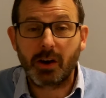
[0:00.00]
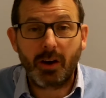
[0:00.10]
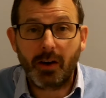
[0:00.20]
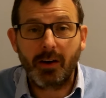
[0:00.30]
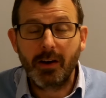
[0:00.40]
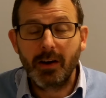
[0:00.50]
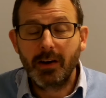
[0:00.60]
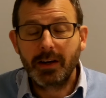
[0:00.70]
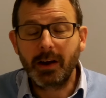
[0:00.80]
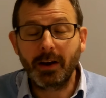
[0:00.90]

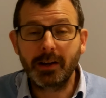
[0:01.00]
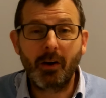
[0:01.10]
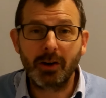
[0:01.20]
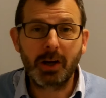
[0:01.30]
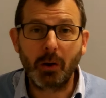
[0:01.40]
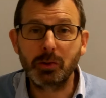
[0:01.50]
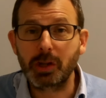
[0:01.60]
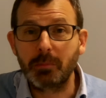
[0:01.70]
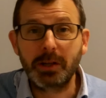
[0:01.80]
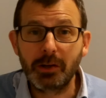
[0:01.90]
I can't coach
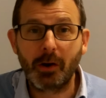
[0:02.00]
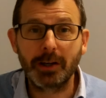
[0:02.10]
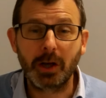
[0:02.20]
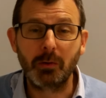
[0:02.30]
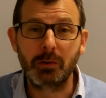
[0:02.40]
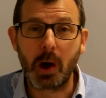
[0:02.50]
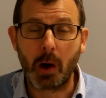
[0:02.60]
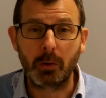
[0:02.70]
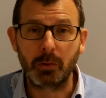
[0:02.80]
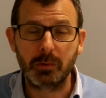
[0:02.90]
somebody that I don't
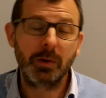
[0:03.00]
know.